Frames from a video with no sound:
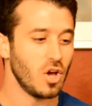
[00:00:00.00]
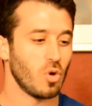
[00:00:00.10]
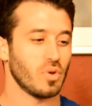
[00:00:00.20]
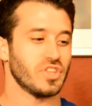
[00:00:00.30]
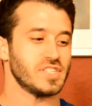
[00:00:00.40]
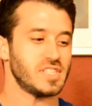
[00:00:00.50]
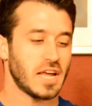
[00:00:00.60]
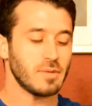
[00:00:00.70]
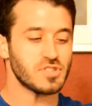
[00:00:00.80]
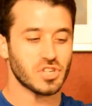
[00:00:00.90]
with the
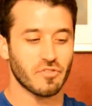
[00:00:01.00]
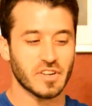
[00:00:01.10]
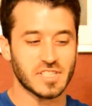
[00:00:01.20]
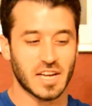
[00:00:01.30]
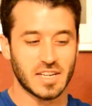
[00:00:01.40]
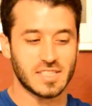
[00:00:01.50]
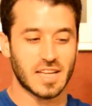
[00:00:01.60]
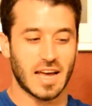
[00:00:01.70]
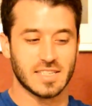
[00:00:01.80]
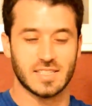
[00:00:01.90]
same serving size
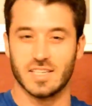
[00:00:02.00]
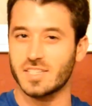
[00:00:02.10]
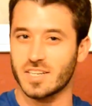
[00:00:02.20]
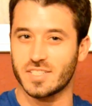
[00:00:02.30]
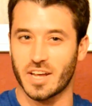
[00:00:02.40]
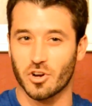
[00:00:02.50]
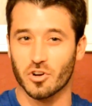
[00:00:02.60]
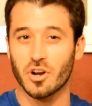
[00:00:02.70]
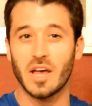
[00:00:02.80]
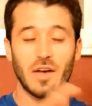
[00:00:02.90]
as this
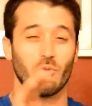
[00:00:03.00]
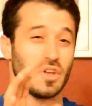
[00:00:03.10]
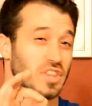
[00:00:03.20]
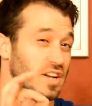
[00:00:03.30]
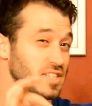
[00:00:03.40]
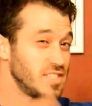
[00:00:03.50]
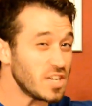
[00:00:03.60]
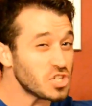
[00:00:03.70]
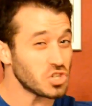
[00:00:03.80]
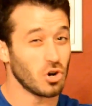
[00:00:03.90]
container with an
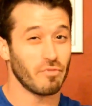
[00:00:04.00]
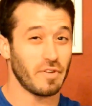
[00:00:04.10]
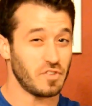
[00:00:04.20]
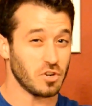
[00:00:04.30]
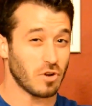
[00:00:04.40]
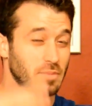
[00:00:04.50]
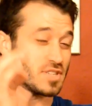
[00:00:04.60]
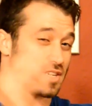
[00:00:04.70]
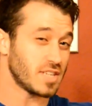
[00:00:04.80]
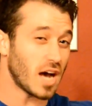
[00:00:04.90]
additional 50 grams
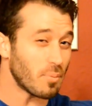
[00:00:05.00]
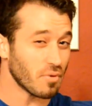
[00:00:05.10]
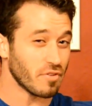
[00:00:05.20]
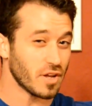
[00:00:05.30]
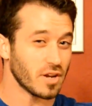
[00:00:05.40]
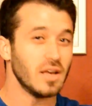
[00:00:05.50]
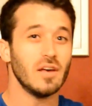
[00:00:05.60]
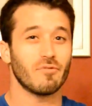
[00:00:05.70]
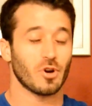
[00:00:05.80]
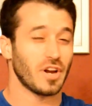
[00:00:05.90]
on top of it
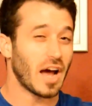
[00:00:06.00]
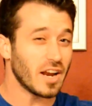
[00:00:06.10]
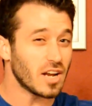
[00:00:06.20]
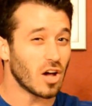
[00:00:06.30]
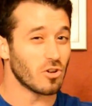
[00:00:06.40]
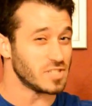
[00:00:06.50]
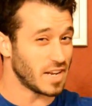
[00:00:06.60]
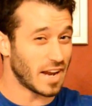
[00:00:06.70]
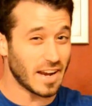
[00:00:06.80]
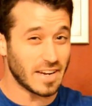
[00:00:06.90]
for
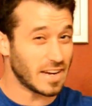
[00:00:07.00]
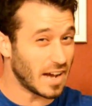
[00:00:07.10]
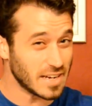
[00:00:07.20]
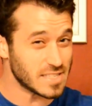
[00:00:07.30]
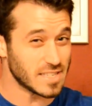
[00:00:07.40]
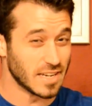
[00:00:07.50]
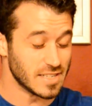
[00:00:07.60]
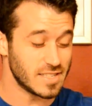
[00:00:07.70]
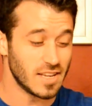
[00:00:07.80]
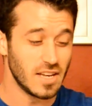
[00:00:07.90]

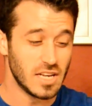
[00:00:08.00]
$9.99.